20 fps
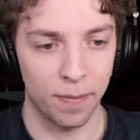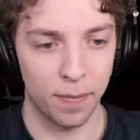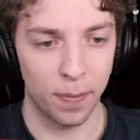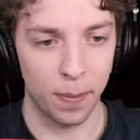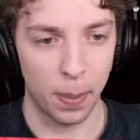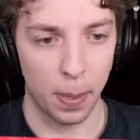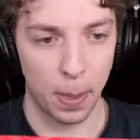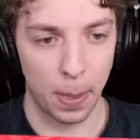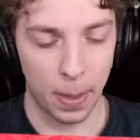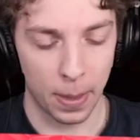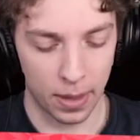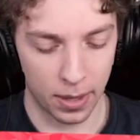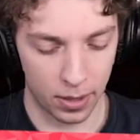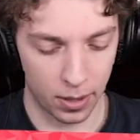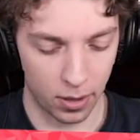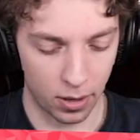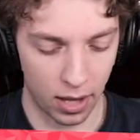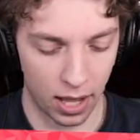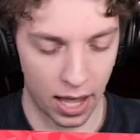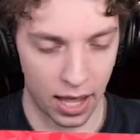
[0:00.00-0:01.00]
should do that.
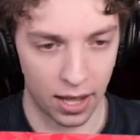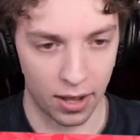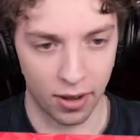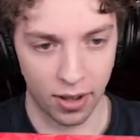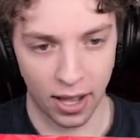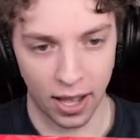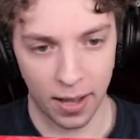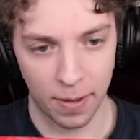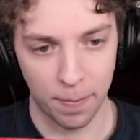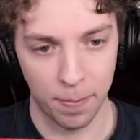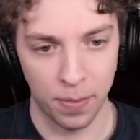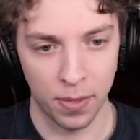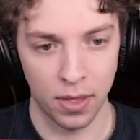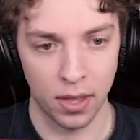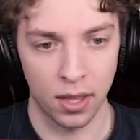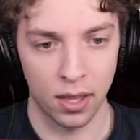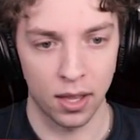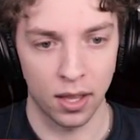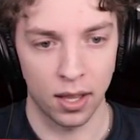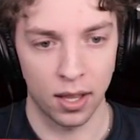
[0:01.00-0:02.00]
This is a crazy okay, okay. house,
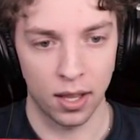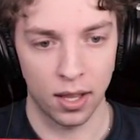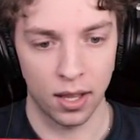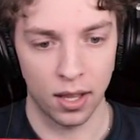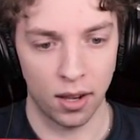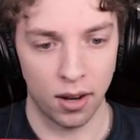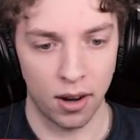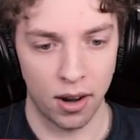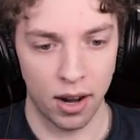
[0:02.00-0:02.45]
guys. All